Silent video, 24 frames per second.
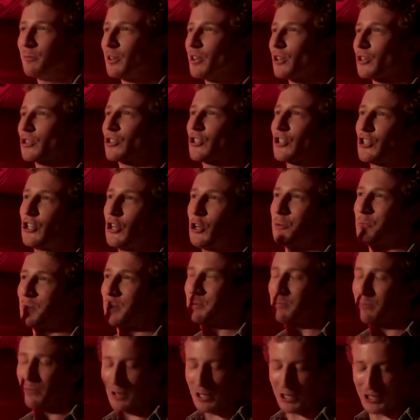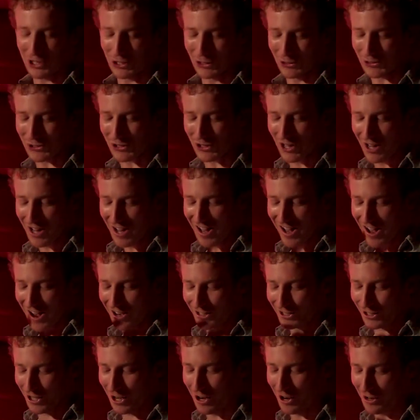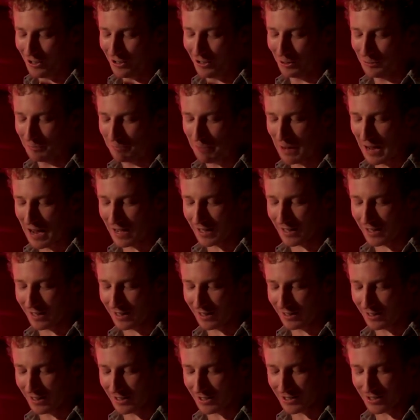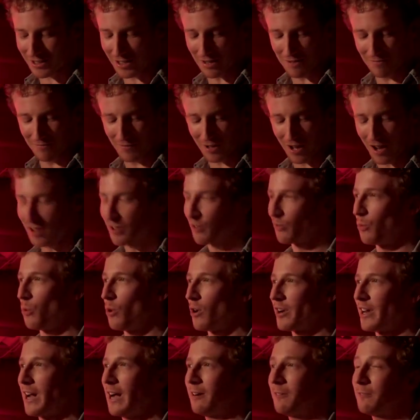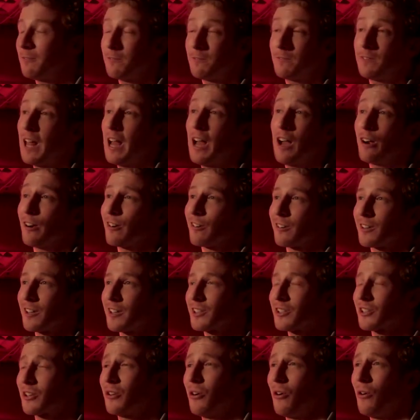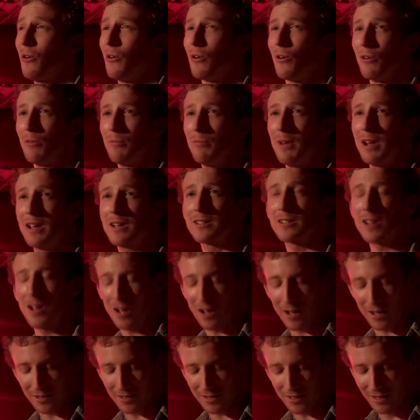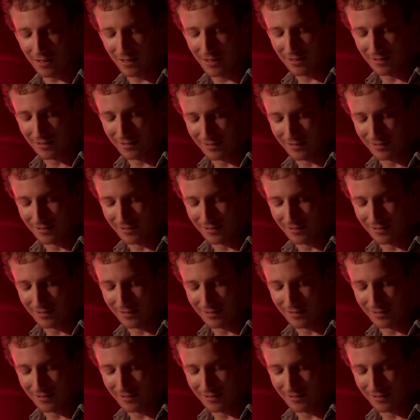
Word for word: But those stupid bristles are curled back like some kind of worn-out flower and it's caught May's eyes.